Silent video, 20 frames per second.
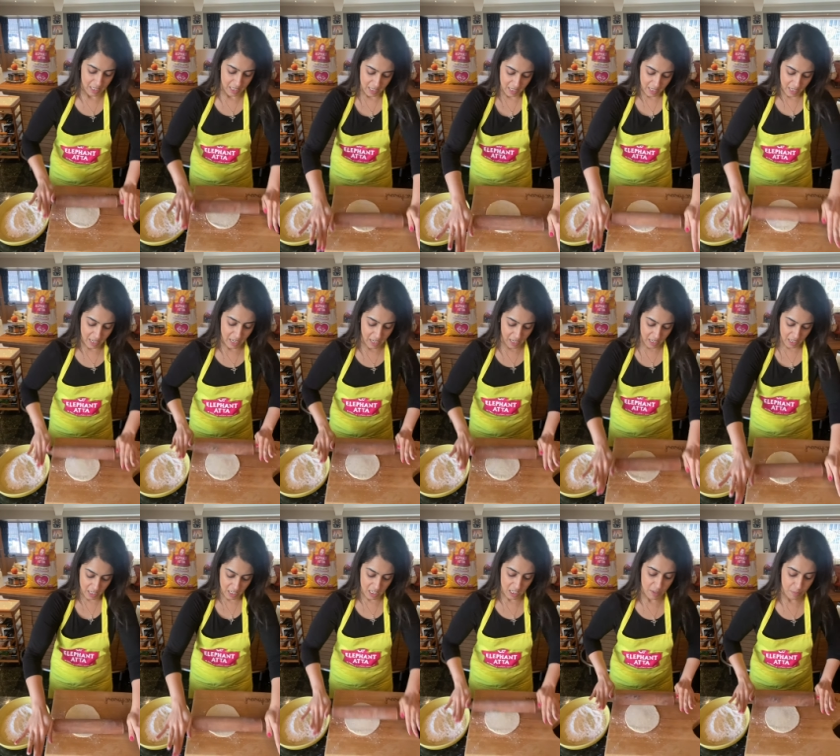
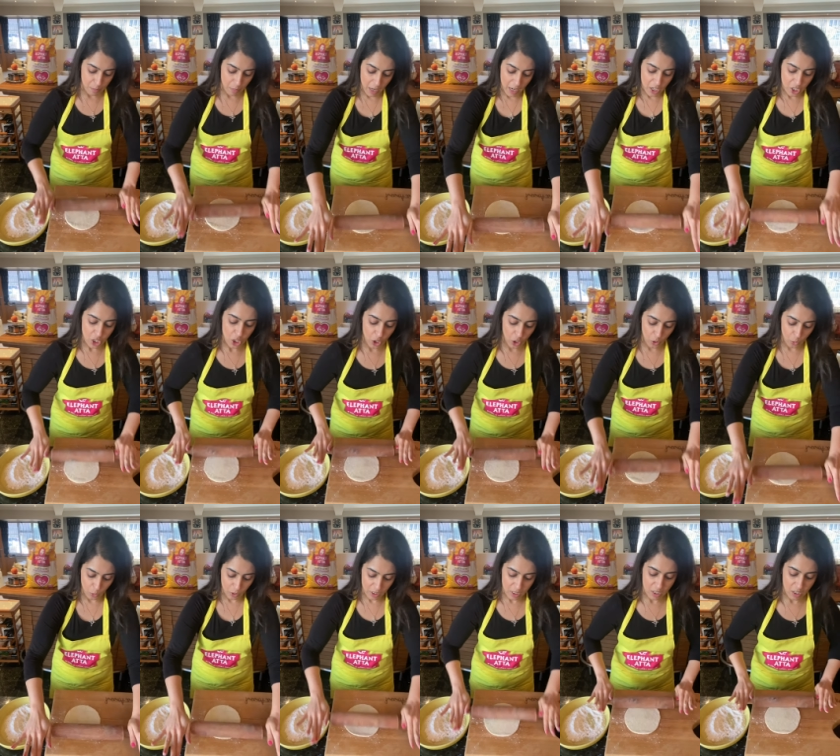And my dough will
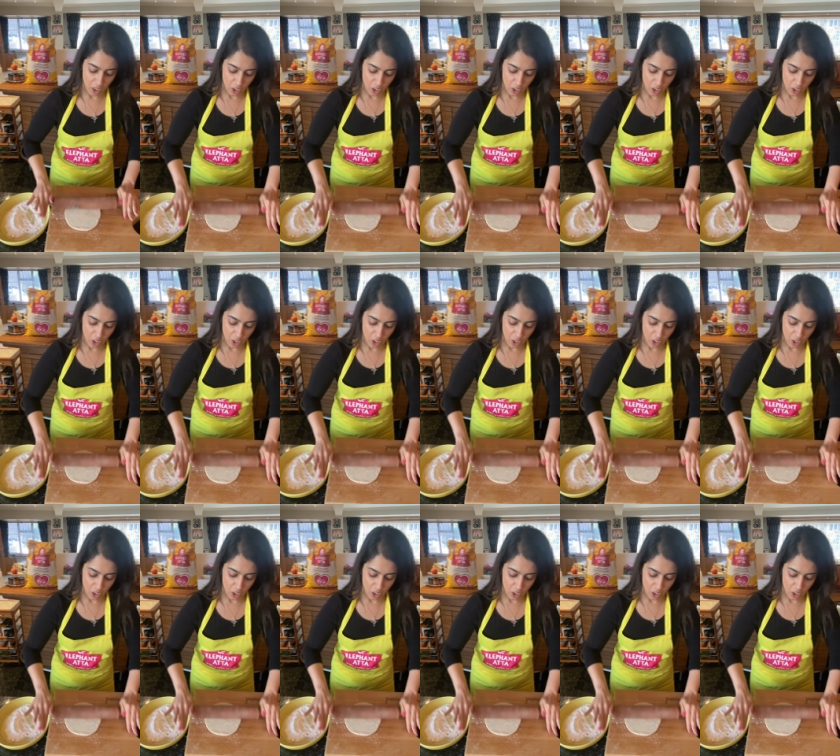start to